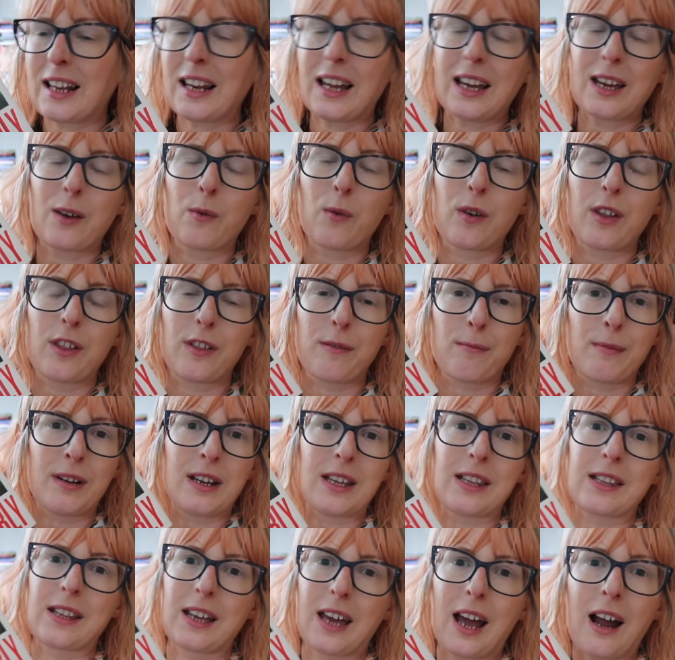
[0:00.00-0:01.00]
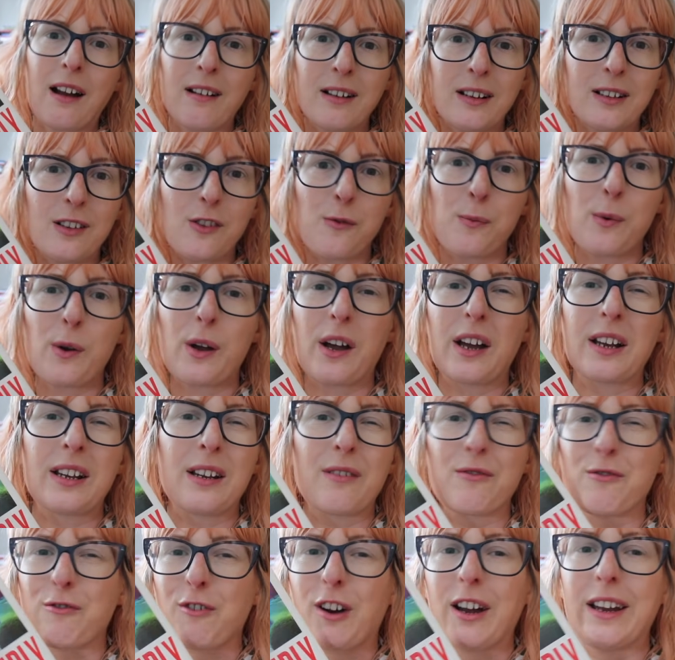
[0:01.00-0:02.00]
Like with Maylis de Kerangal's book, I'd
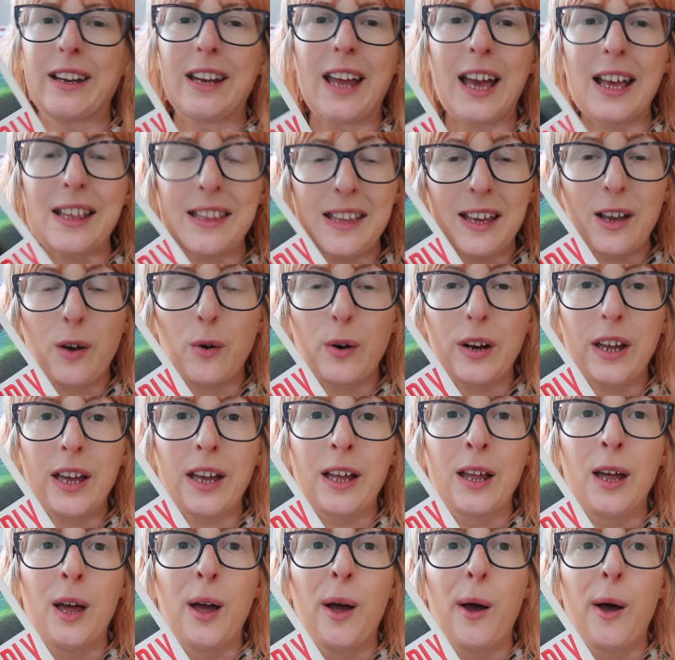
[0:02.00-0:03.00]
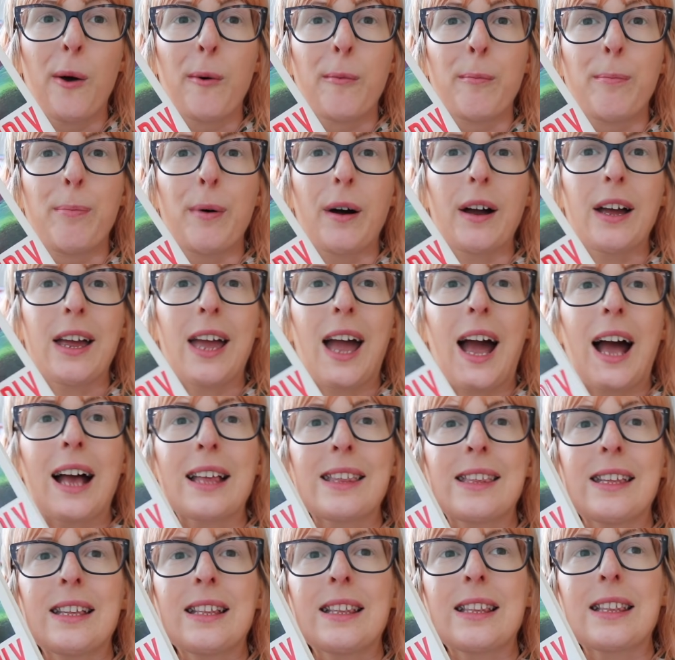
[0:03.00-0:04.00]
love to write an essay on it, but it
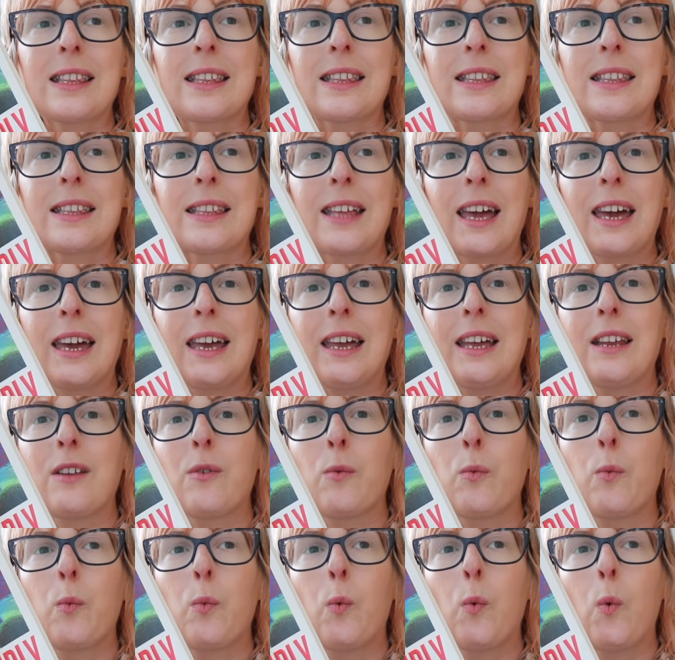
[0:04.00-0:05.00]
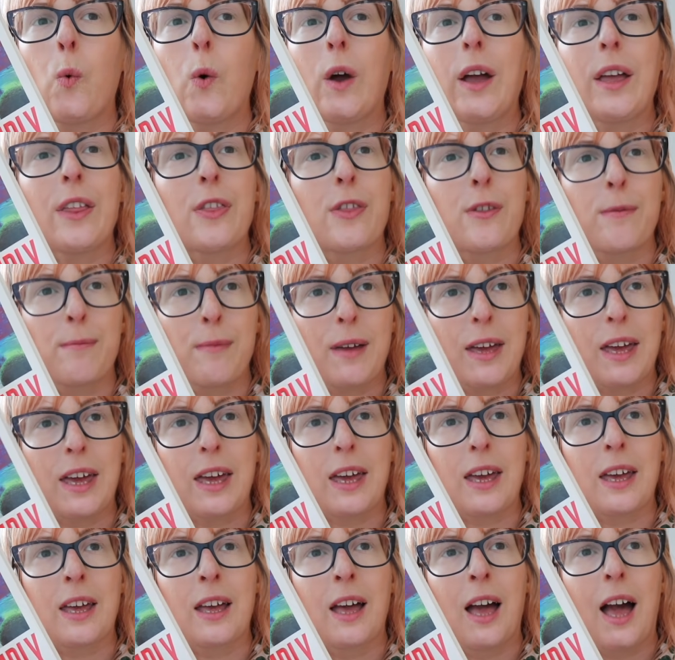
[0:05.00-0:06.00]
hasn't stayed with
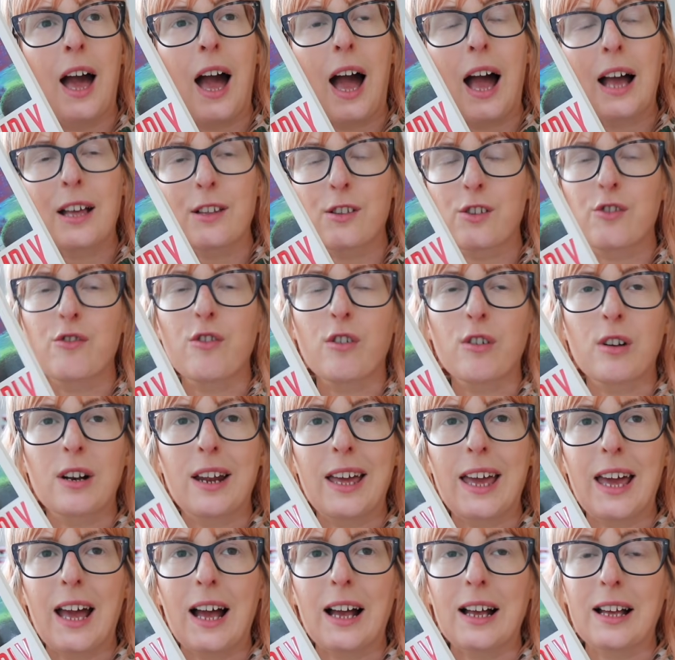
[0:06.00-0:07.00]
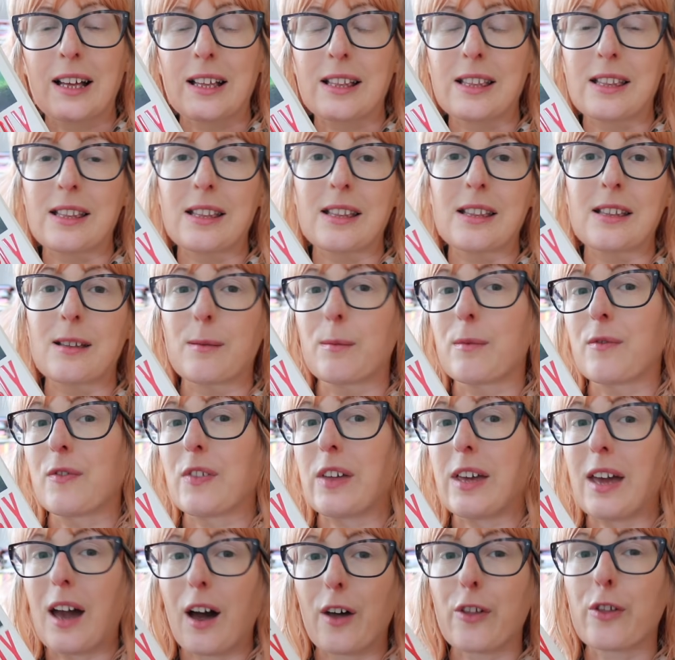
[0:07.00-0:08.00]
me as strongly as some of
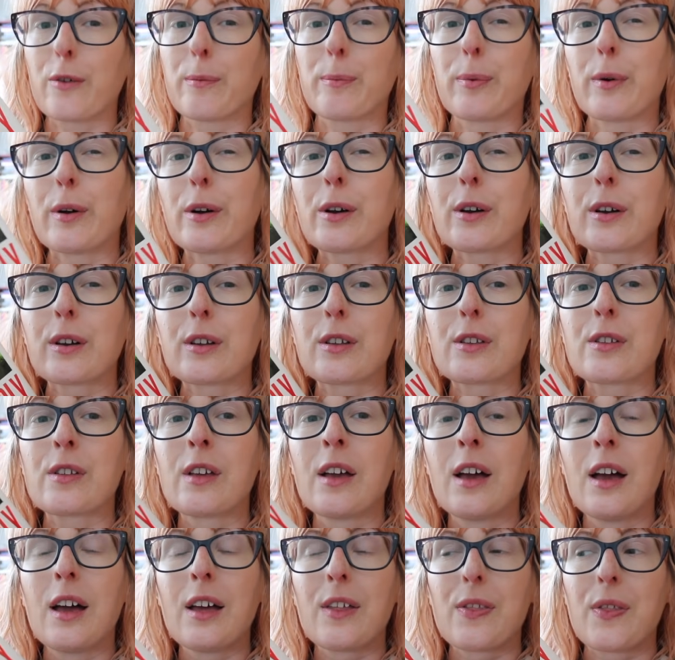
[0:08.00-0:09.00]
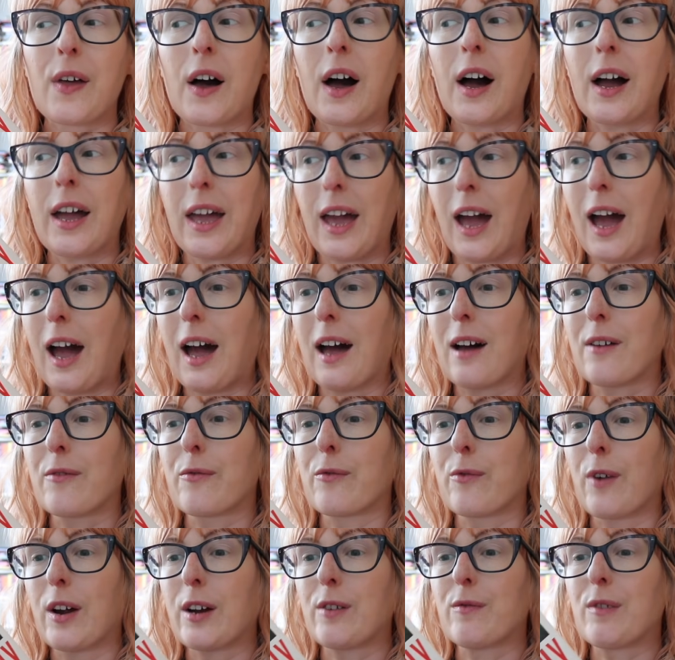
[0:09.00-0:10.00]
the other books that I
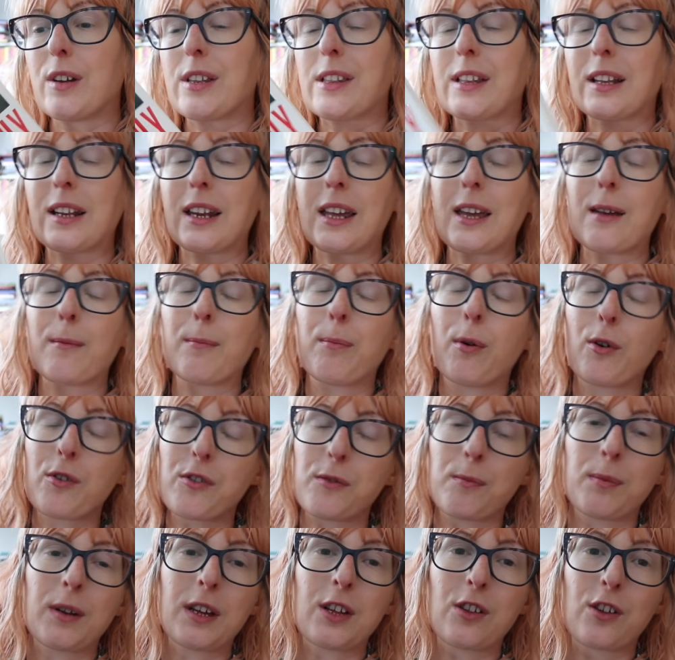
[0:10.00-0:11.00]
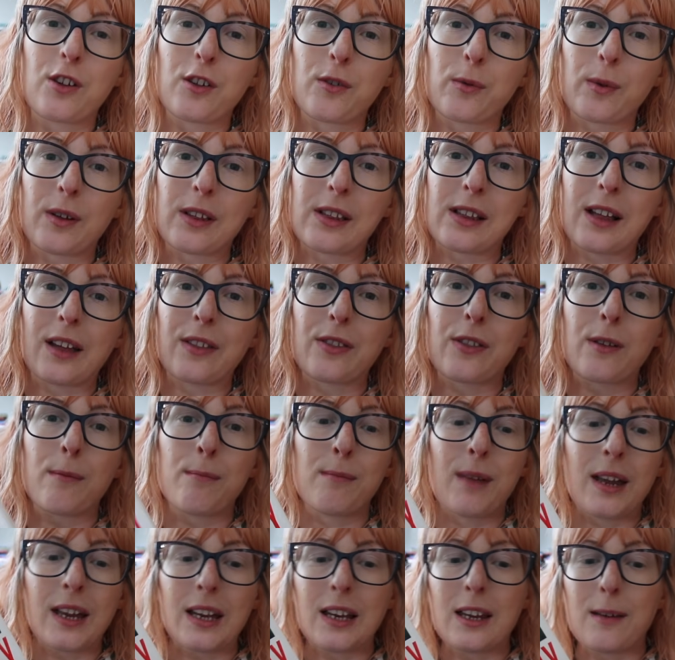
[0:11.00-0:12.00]
have read recently, possibly due to its length and
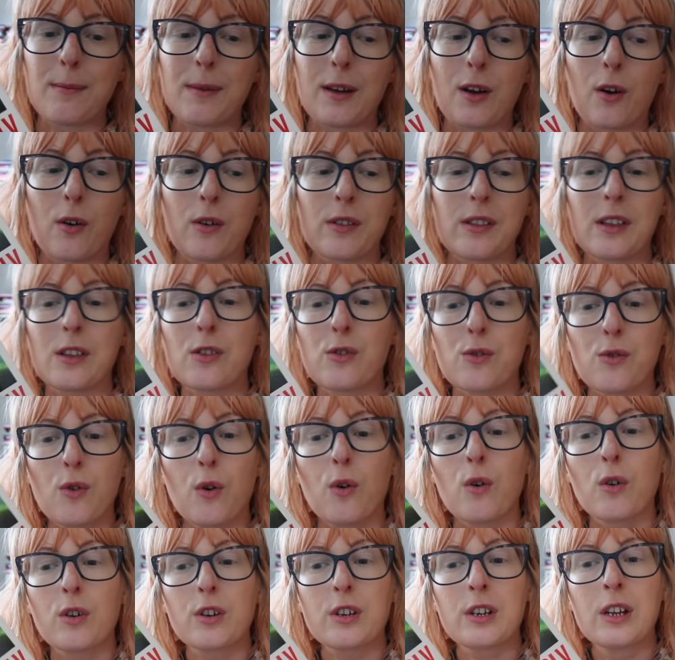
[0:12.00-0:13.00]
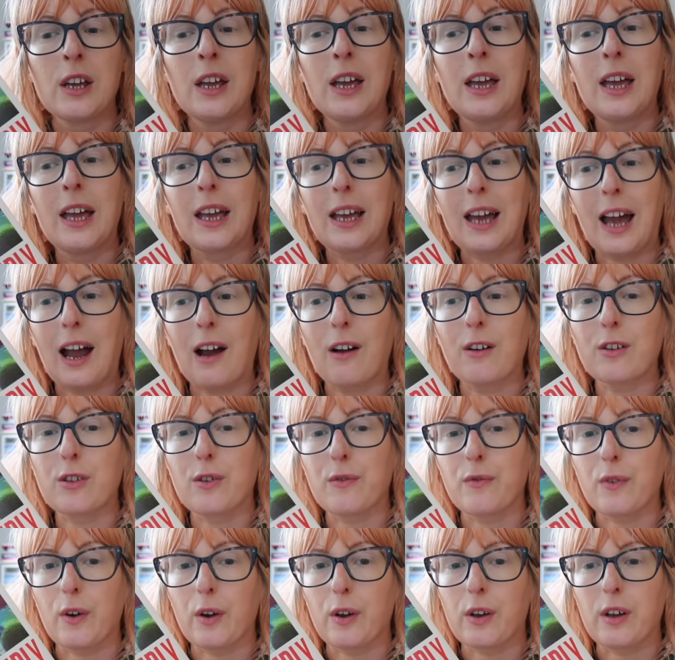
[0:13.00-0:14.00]
mainly because it's not character
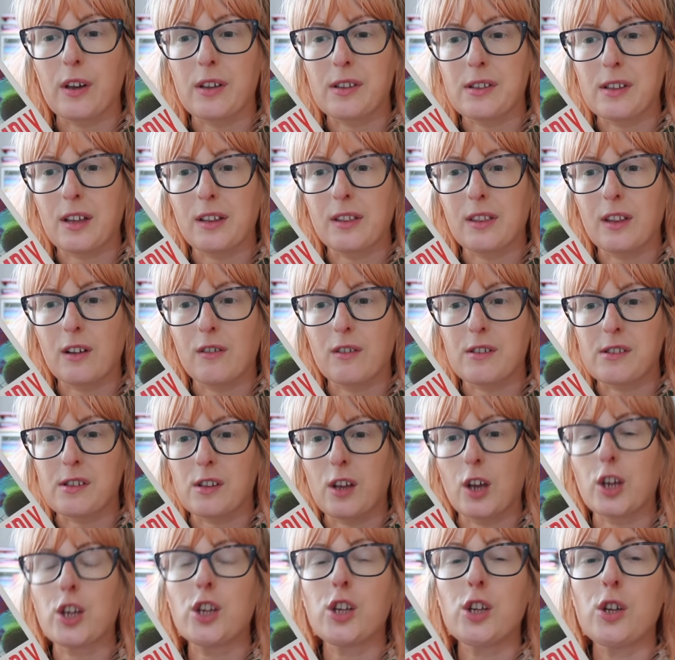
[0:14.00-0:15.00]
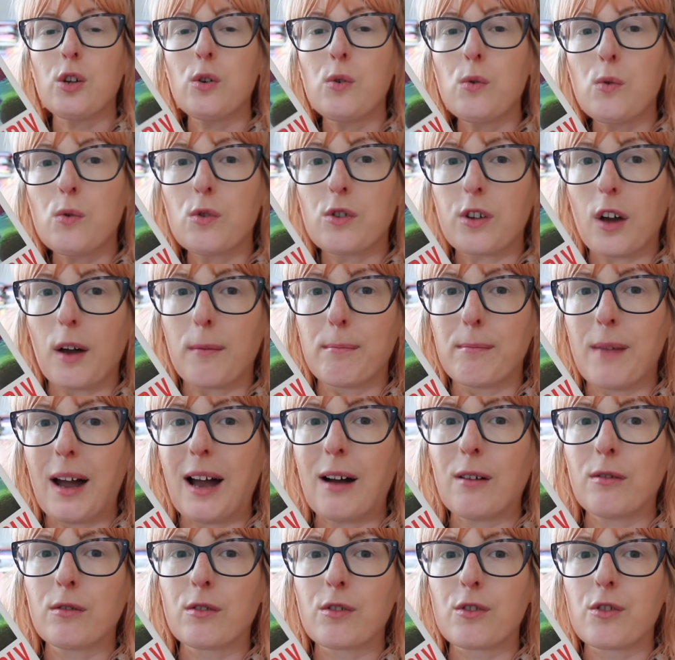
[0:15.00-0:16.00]
focused and there isn't a huge
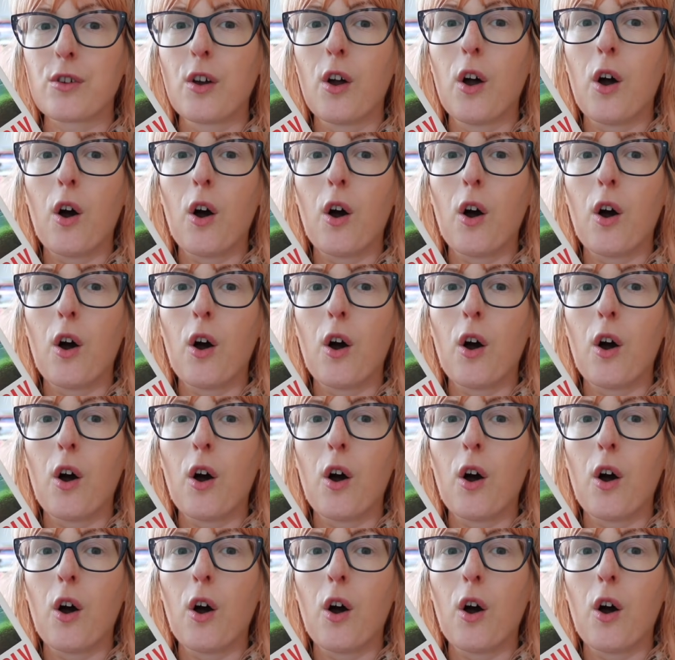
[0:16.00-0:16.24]
amount